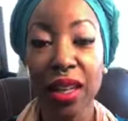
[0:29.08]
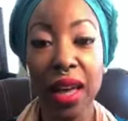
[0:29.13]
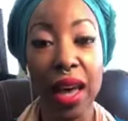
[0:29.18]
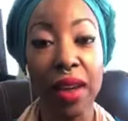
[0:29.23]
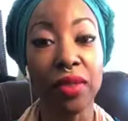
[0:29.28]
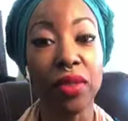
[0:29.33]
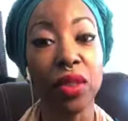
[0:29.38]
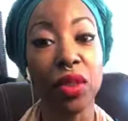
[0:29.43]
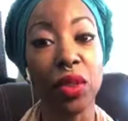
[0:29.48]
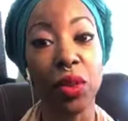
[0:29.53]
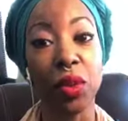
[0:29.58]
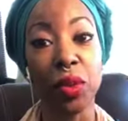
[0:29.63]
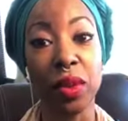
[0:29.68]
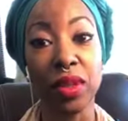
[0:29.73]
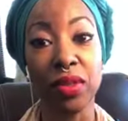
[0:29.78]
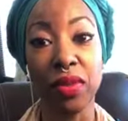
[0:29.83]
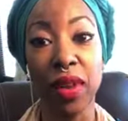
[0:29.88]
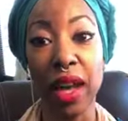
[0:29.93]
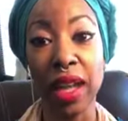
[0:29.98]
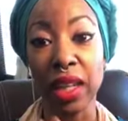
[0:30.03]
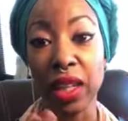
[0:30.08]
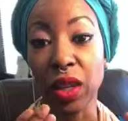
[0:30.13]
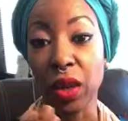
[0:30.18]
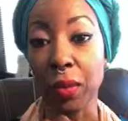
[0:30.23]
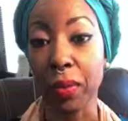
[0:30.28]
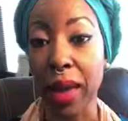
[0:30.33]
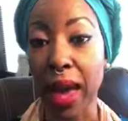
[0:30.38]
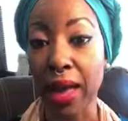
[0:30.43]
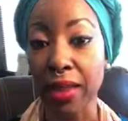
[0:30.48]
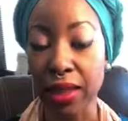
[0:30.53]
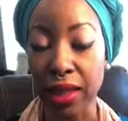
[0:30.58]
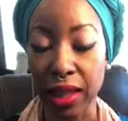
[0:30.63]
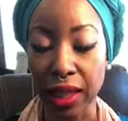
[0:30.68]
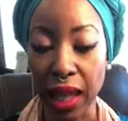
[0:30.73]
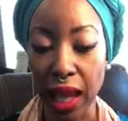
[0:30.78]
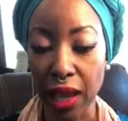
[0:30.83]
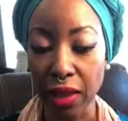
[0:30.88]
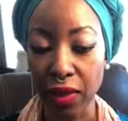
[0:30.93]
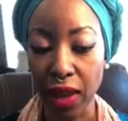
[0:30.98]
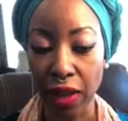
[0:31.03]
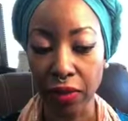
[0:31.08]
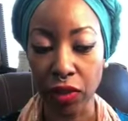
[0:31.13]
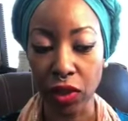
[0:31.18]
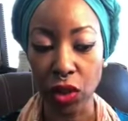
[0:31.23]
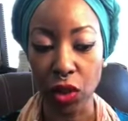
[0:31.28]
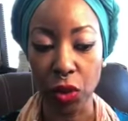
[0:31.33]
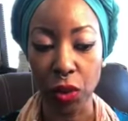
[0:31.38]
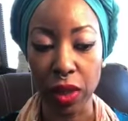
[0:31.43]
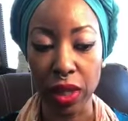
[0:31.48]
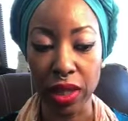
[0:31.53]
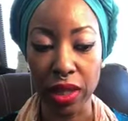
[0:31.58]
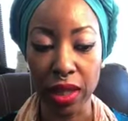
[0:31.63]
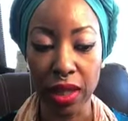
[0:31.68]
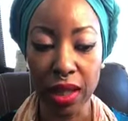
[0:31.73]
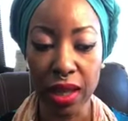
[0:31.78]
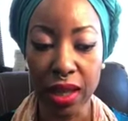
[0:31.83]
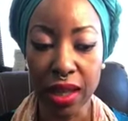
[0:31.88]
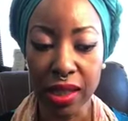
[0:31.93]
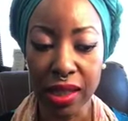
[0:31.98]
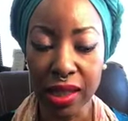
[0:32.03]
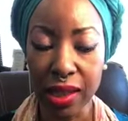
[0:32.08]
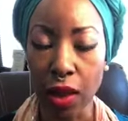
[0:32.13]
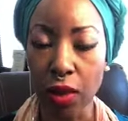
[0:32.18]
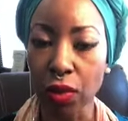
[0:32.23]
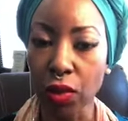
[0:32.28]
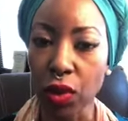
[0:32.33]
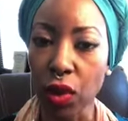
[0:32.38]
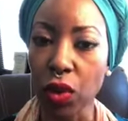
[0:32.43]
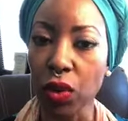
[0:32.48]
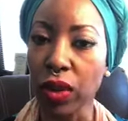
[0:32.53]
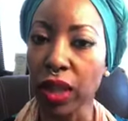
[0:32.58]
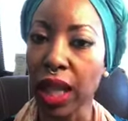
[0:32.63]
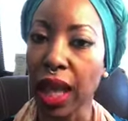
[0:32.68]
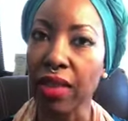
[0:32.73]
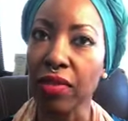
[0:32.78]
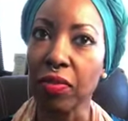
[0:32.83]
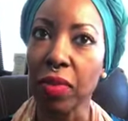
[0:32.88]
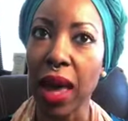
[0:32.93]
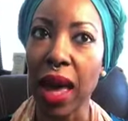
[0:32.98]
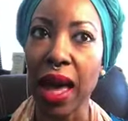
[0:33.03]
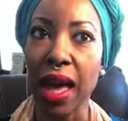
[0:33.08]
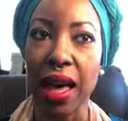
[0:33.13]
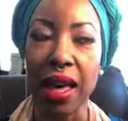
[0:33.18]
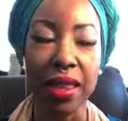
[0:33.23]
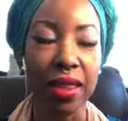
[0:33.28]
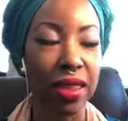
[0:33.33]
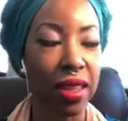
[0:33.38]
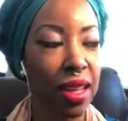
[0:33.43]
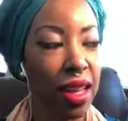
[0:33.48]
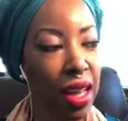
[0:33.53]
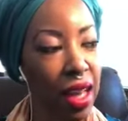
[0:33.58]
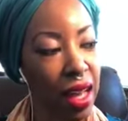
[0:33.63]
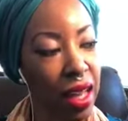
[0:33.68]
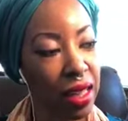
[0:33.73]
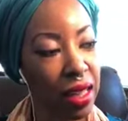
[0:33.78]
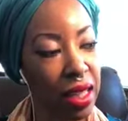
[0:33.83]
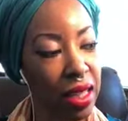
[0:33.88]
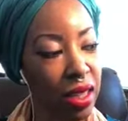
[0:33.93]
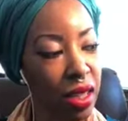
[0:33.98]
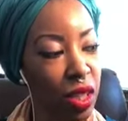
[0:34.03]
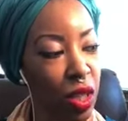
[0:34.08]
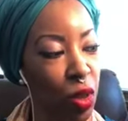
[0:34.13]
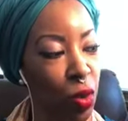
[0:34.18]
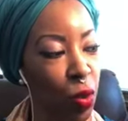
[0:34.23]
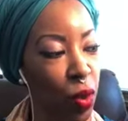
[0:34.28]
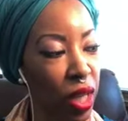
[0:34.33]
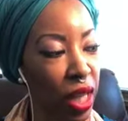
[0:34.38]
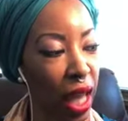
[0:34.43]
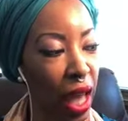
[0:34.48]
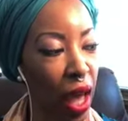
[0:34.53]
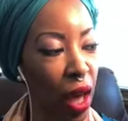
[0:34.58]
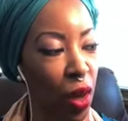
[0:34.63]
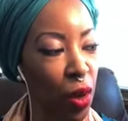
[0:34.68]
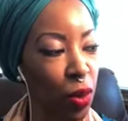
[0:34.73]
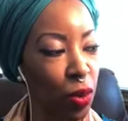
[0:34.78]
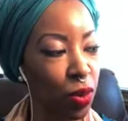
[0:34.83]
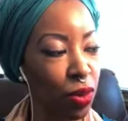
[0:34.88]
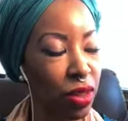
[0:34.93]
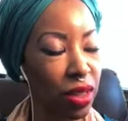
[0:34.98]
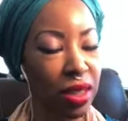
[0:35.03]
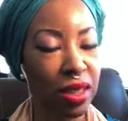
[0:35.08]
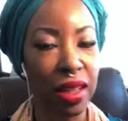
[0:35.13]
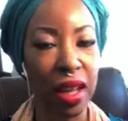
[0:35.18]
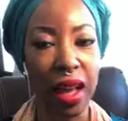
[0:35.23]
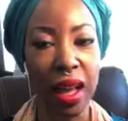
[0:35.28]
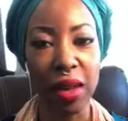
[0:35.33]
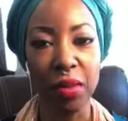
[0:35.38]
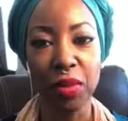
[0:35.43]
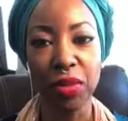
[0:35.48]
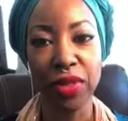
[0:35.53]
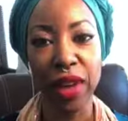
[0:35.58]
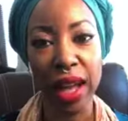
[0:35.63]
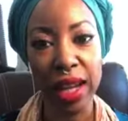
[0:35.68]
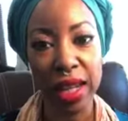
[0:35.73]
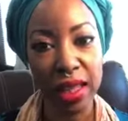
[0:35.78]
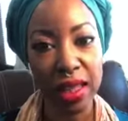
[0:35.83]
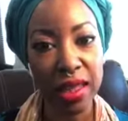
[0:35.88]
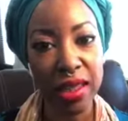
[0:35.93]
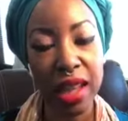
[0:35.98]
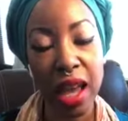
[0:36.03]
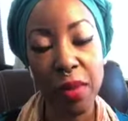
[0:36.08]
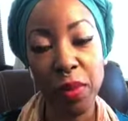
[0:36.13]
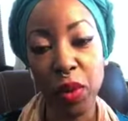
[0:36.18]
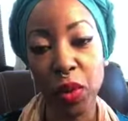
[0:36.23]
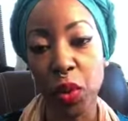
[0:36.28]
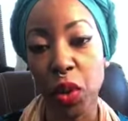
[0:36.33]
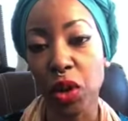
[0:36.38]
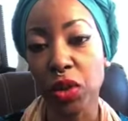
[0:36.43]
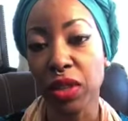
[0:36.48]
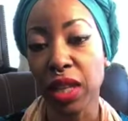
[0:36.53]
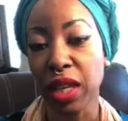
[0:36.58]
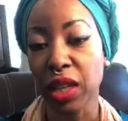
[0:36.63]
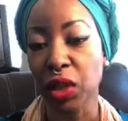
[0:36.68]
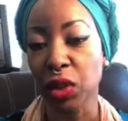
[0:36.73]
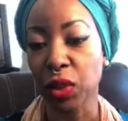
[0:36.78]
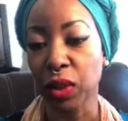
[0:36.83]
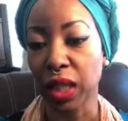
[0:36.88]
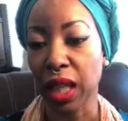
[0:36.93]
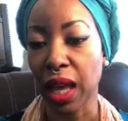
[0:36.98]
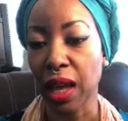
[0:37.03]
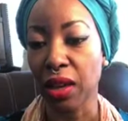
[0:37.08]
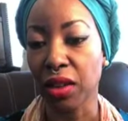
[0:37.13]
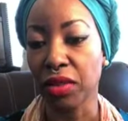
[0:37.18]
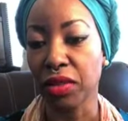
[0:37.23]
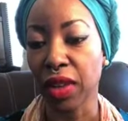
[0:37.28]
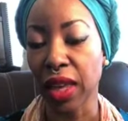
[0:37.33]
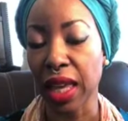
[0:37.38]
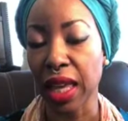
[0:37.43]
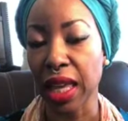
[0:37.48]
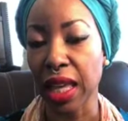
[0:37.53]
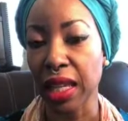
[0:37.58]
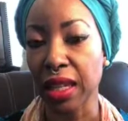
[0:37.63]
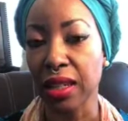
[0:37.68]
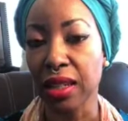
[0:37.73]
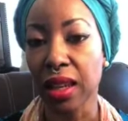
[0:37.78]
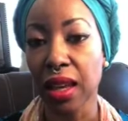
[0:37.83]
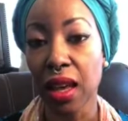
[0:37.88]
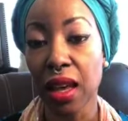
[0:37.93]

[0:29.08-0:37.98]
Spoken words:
have to do with finding your path in life, have to do with self-growth, life path. Let's see, what else? Finding the type of work that you love and